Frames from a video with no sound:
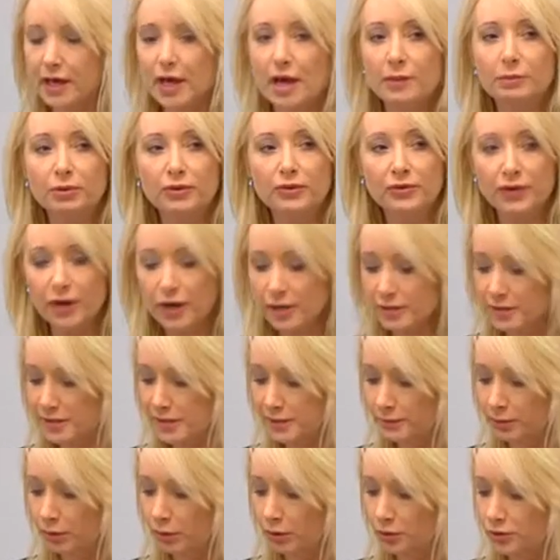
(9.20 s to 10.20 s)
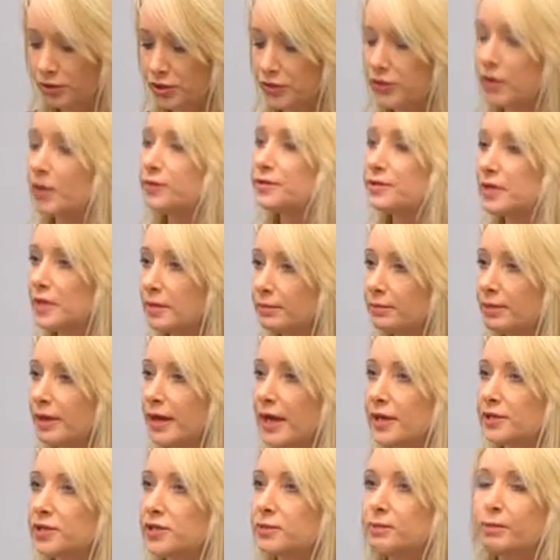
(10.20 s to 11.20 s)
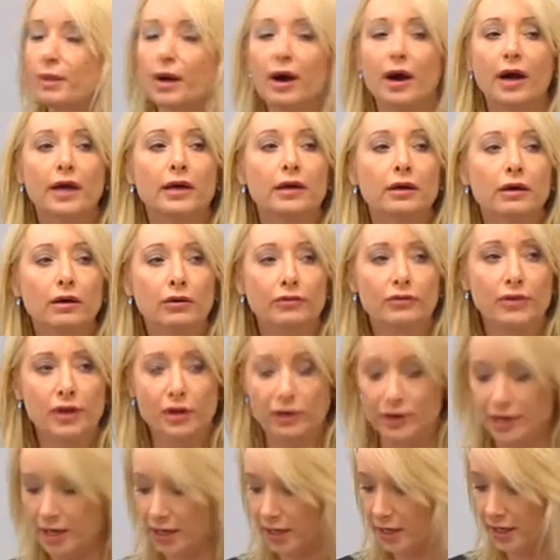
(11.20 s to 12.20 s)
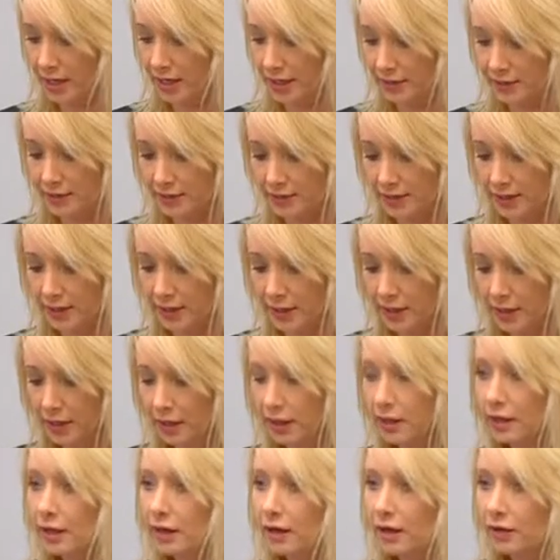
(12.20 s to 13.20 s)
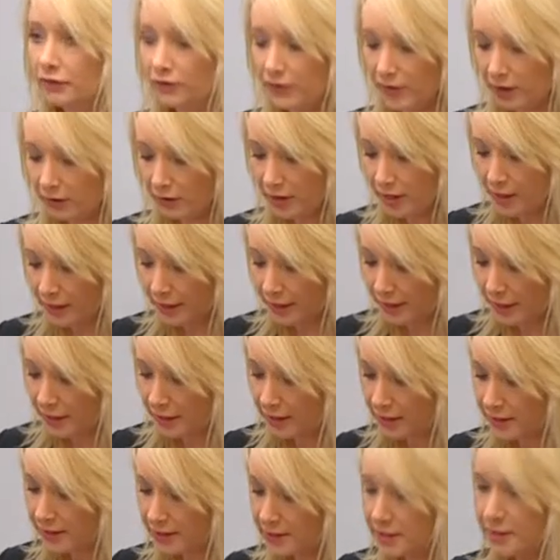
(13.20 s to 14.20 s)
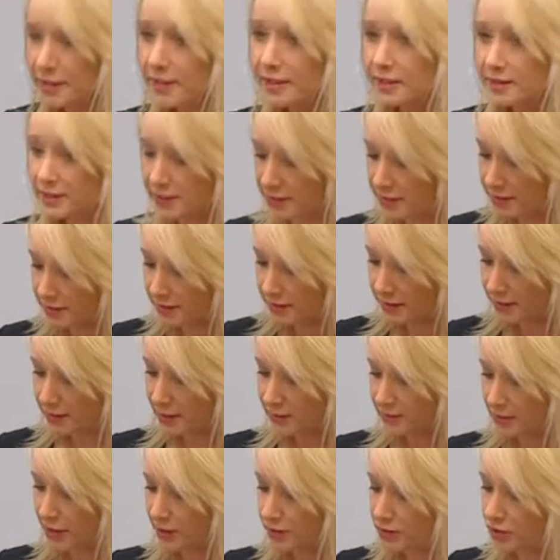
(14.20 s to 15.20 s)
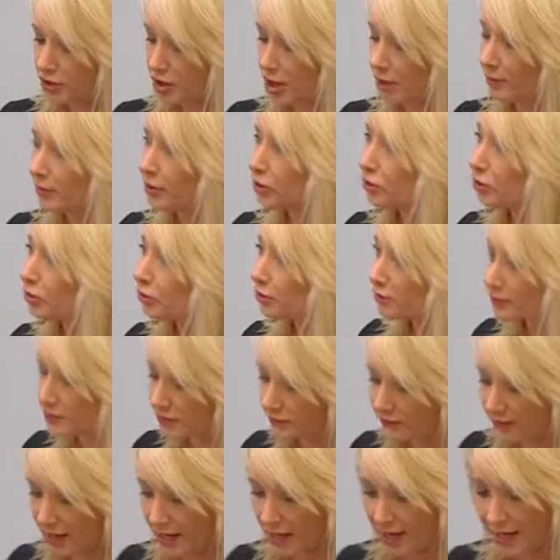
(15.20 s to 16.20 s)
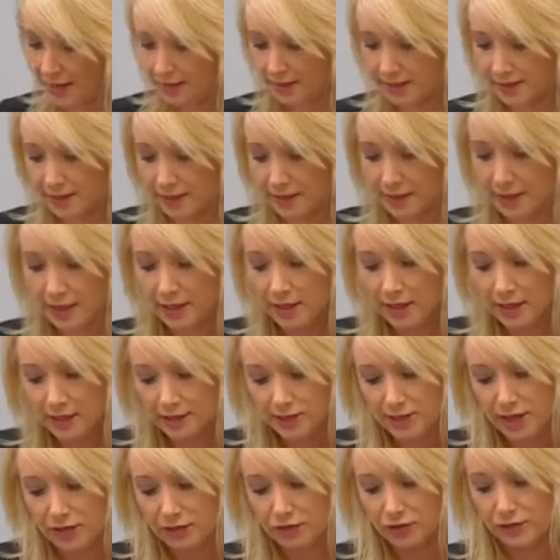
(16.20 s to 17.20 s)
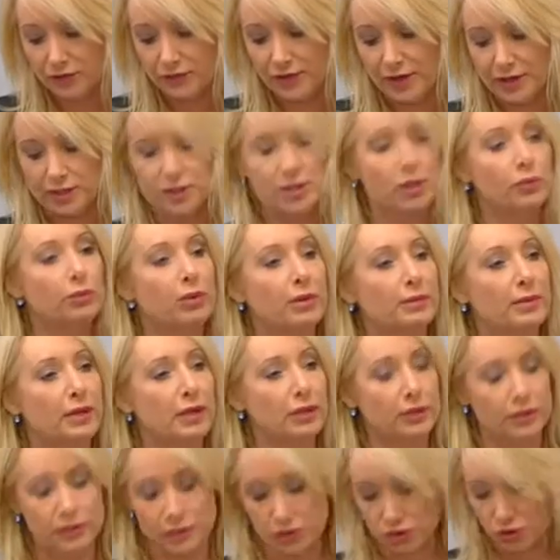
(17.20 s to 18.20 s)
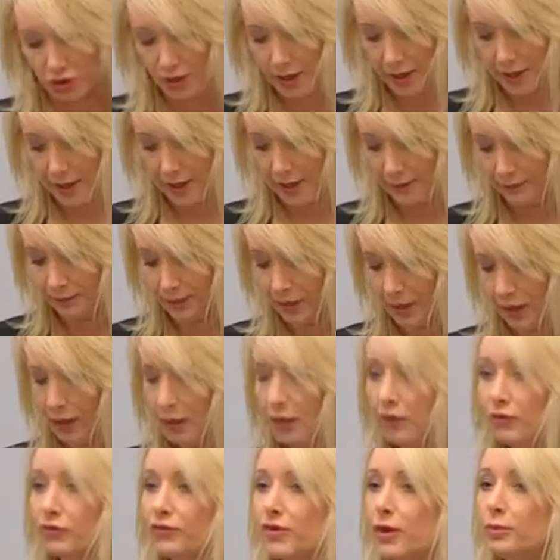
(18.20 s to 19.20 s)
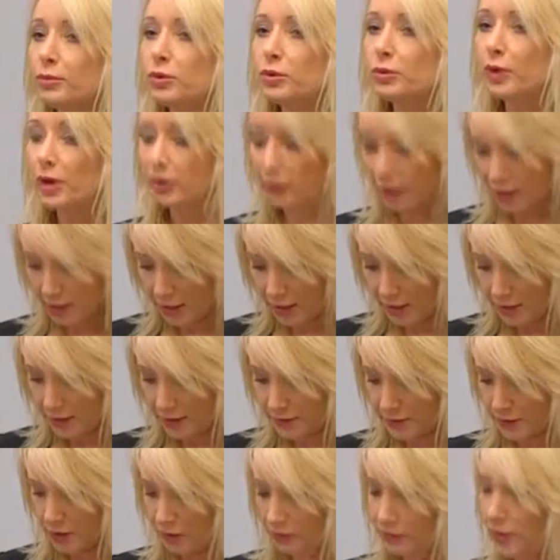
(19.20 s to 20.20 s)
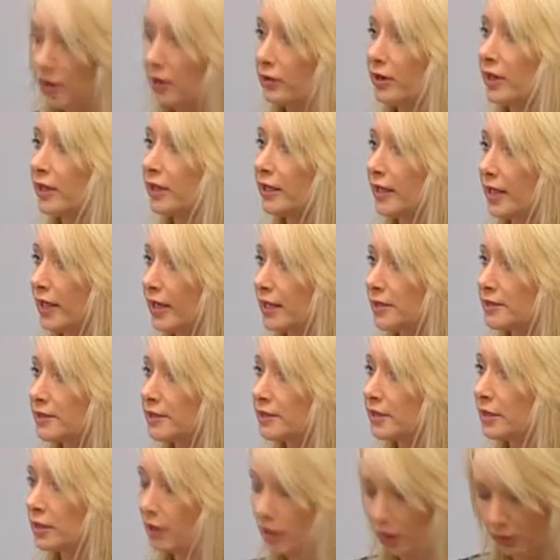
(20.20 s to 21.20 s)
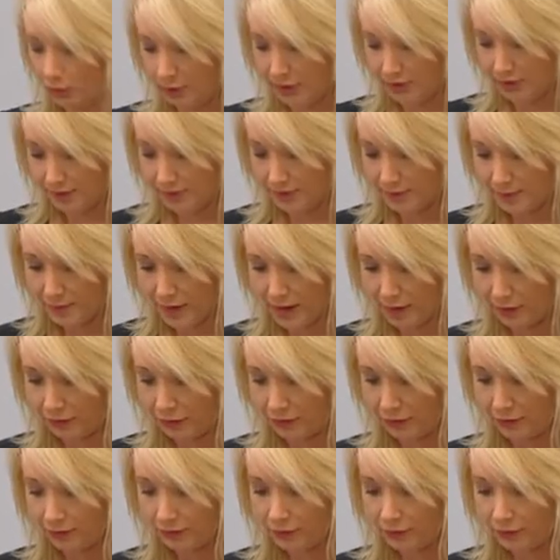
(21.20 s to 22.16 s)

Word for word: and provide support to those impacted by ovarian cancer. Ovarian cancer is the sixth most common cause of cancer death affecting women in Australia. February is Ovarian Cancer Awareness Month.